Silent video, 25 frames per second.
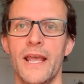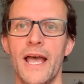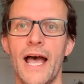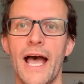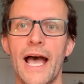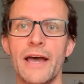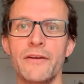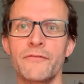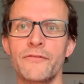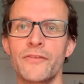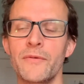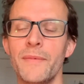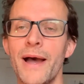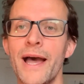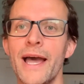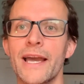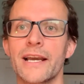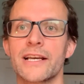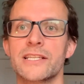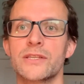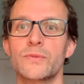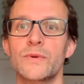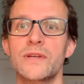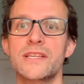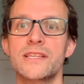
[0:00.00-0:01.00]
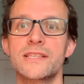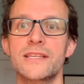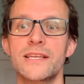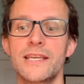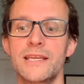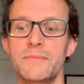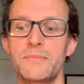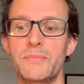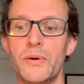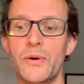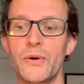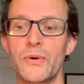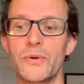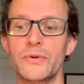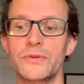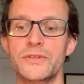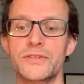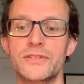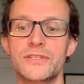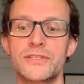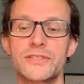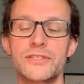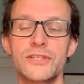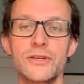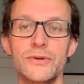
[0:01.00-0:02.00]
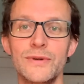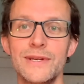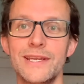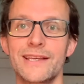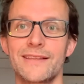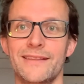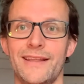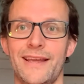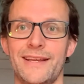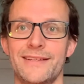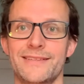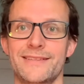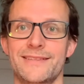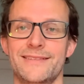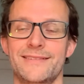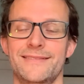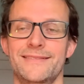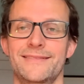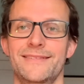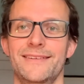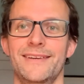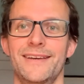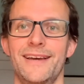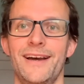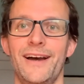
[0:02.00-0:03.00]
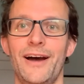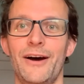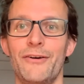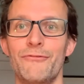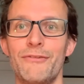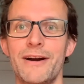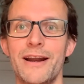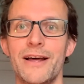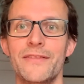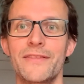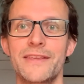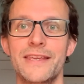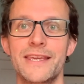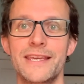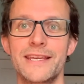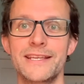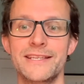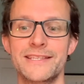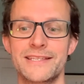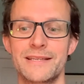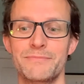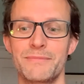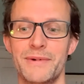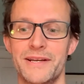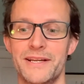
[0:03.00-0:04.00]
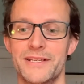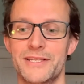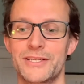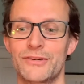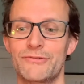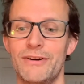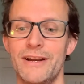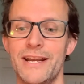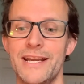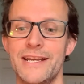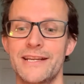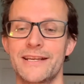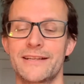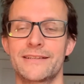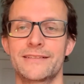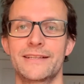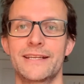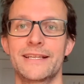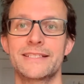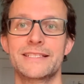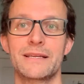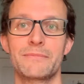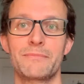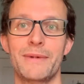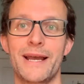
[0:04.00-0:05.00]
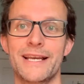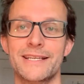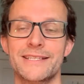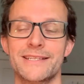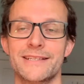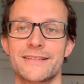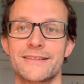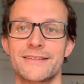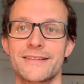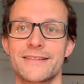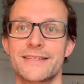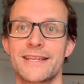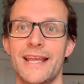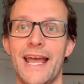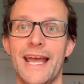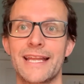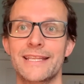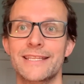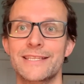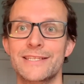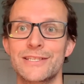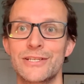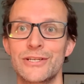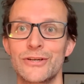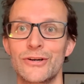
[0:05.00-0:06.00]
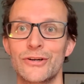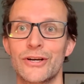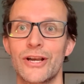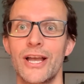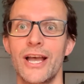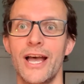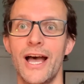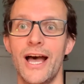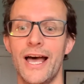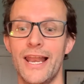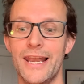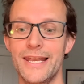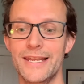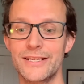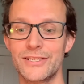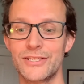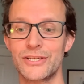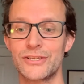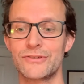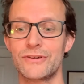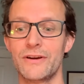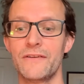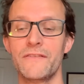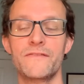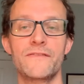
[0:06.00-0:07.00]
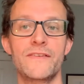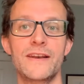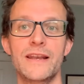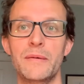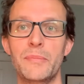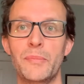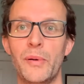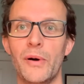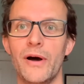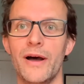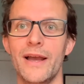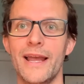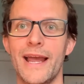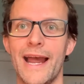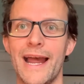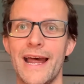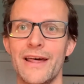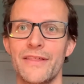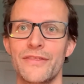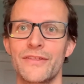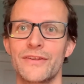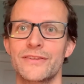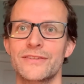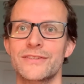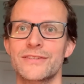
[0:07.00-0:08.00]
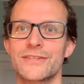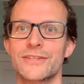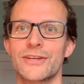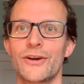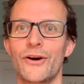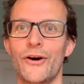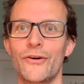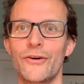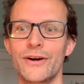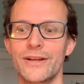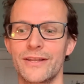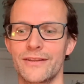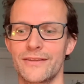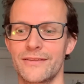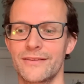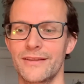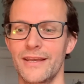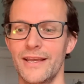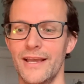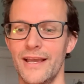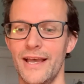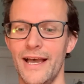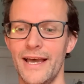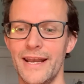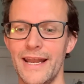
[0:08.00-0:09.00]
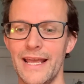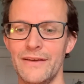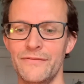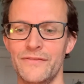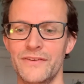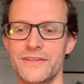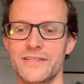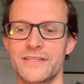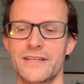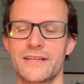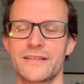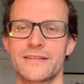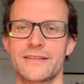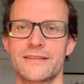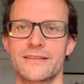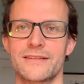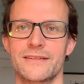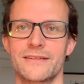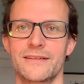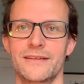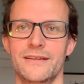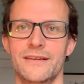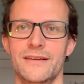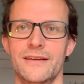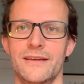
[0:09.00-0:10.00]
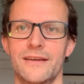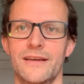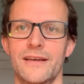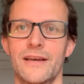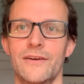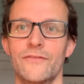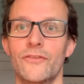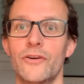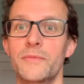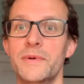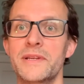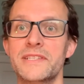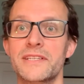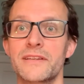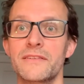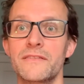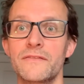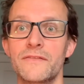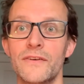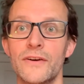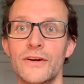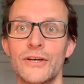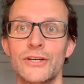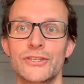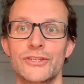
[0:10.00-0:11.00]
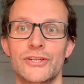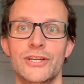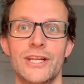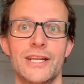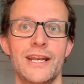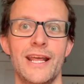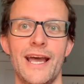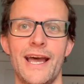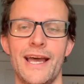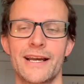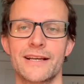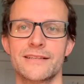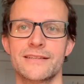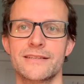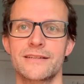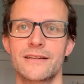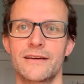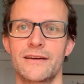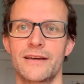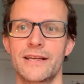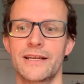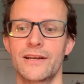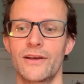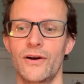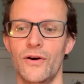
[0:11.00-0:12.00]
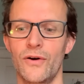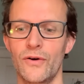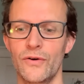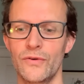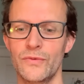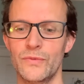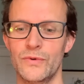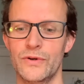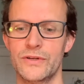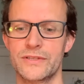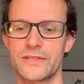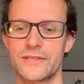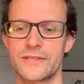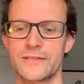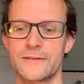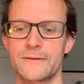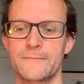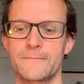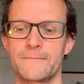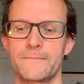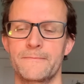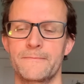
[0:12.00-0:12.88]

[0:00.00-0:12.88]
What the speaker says: And from Acts, we see Paul doing this around the Eastern Mediterranean, in Damascus, Antioch, Lystra, Philippi, Athens, Corinth and Ephesus, from his conversion in Acts 9 onwards.